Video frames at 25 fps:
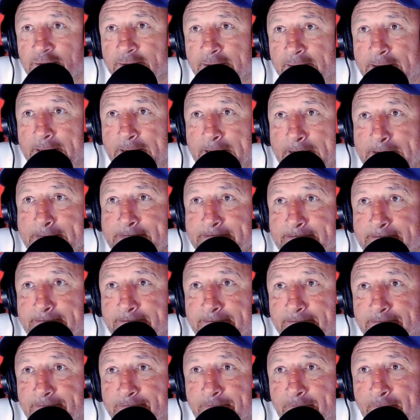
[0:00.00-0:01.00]
Yeah, I
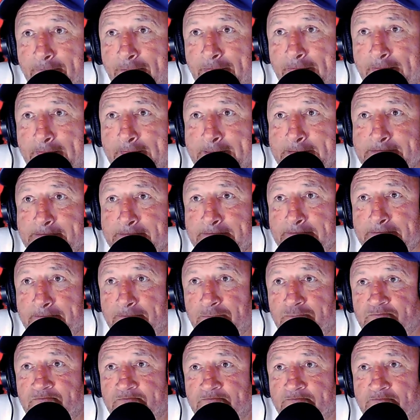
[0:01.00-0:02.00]
really enjoyed hearing it.
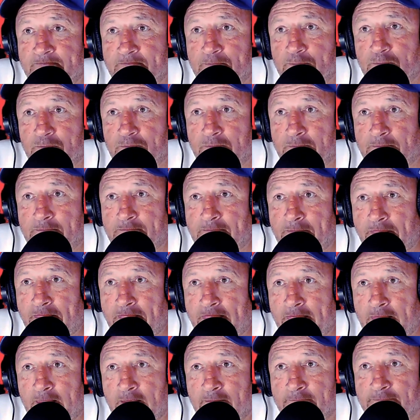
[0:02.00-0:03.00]
Definitely, he's doing
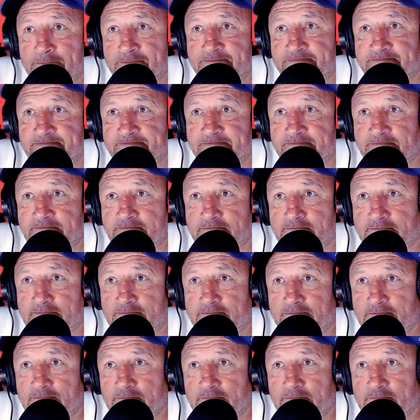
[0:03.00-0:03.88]
some good stuff, Shaun.